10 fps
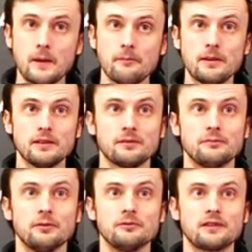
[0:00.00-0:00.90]
Medicine
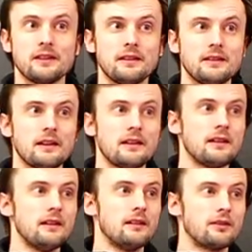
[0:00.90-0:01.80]
balls
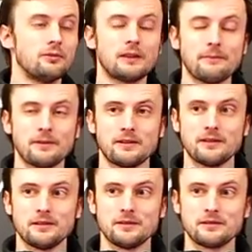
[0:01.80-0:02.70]
are called that
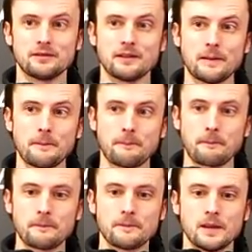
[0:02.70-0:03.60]
because
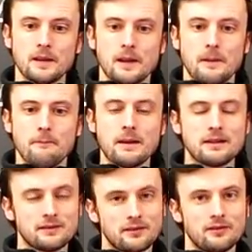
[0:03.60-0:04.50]

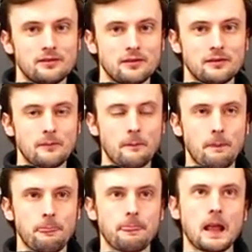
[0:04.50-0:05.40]
medicine,
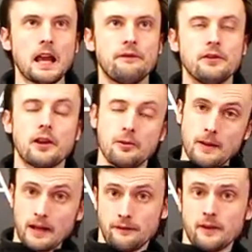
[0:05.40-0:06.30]
if you go
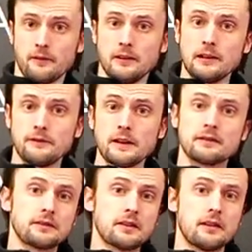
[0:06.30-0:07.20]
back far enough,
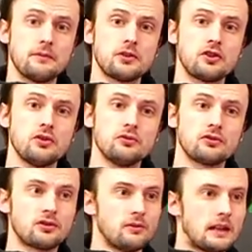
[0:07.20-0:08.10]
is a term that's
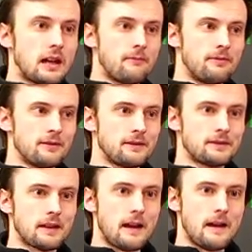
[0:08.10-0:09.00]
used to
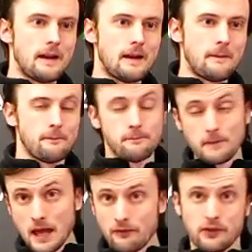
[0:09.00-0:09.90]
encompass
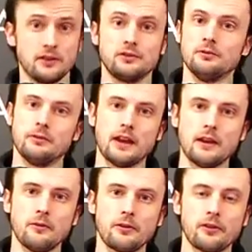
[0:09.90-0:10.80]
everything to do with
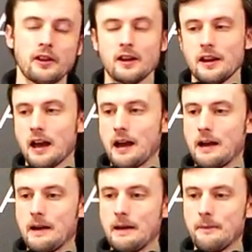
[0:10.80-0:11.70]
health
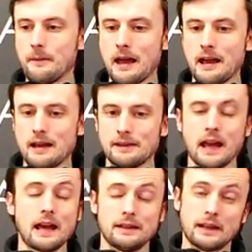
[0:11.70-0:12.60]

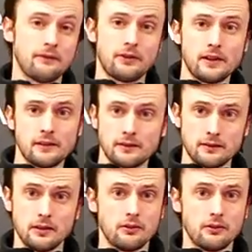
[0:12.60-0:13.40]
and everything